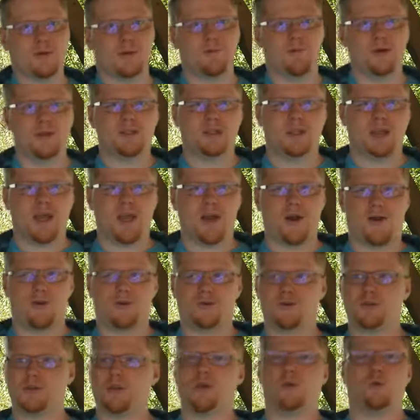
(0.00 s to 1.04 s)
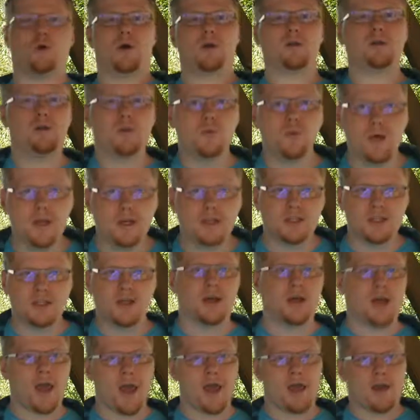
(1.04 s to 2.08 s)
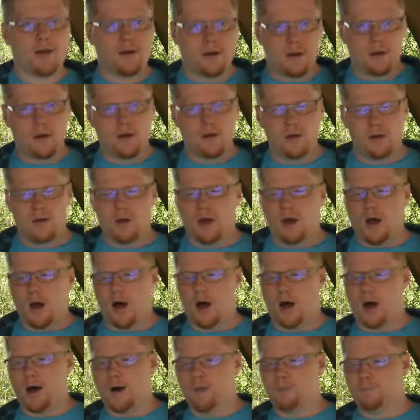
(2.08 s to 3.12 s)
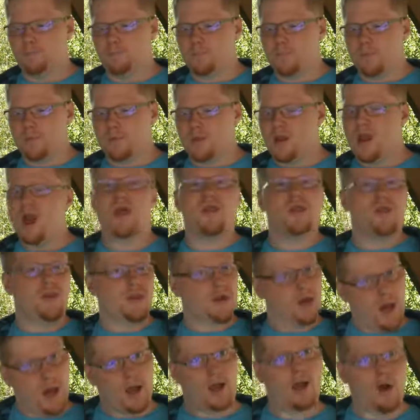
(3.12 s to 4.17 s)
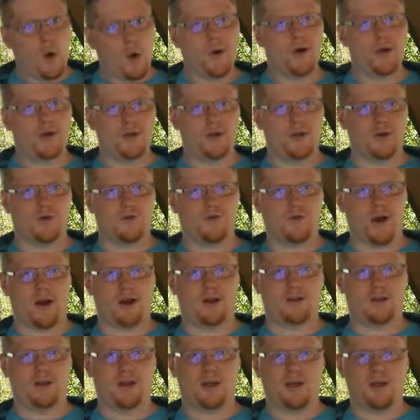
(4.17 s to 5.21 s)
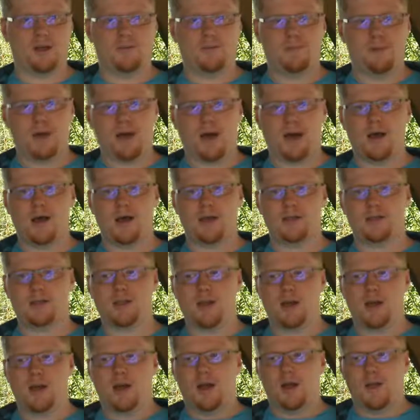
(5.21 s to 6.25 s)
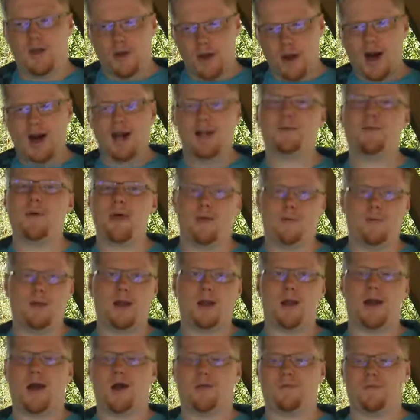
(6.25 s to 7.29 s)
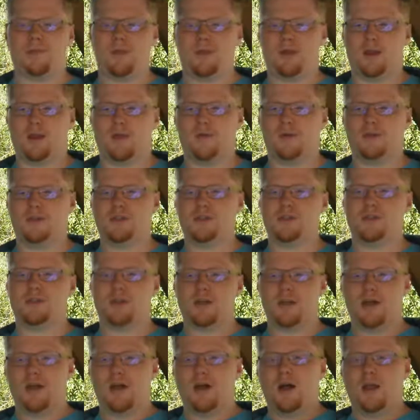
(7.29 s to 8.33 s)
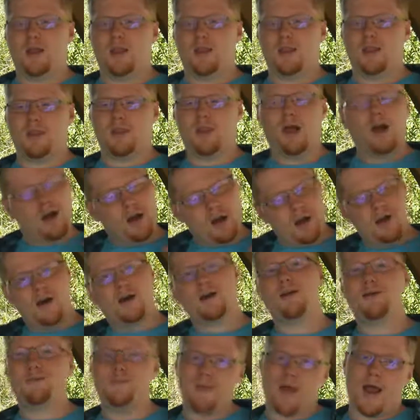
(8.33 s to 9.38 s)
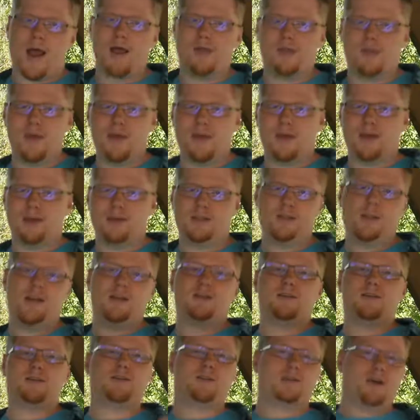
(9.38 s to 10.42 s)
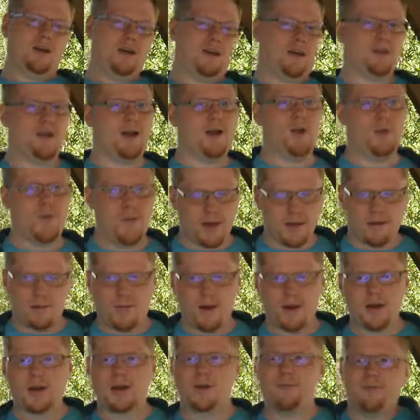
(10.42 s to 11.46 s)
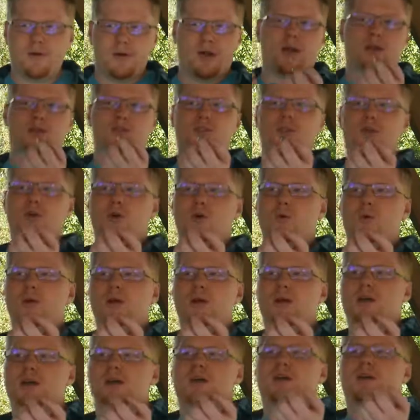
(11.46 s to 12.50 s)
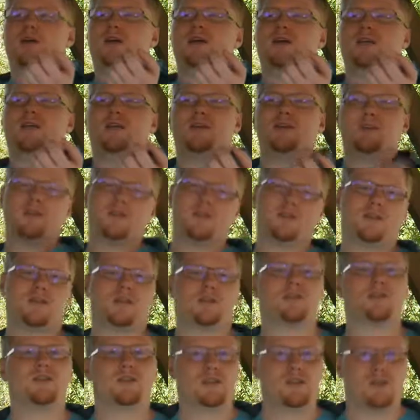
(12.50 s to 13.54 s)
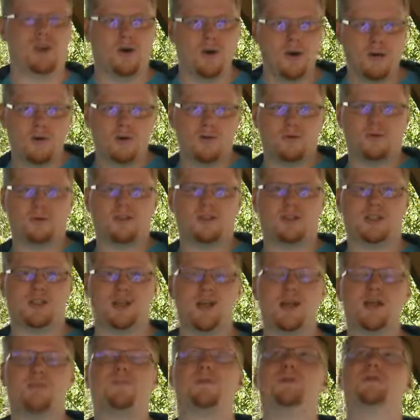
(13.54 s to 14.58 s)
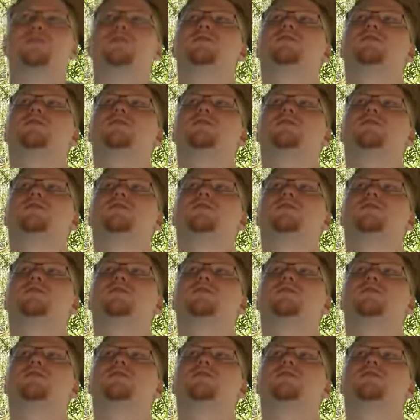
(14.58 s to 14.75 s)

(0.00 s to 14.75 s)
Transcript: of the missing characters like Where's Luigi again, they're not going to, frankly, because they're gonna make money off of this, which is a good and bad thing, because yes, it's good, Nintendo makes money, but also, this is just so cheap and